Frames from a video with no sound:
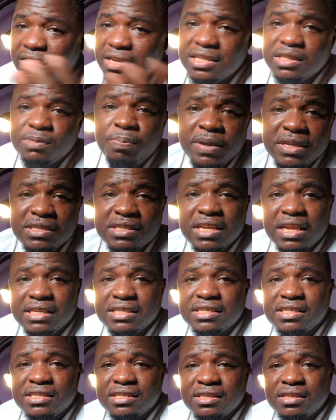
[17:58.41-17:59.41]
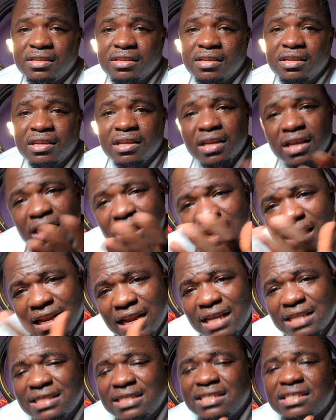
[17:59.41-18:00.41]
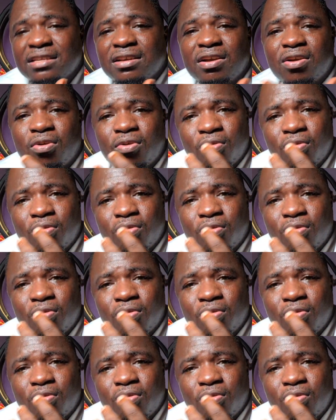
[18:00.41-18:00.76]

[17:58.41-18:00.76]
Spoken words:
it's business. Let's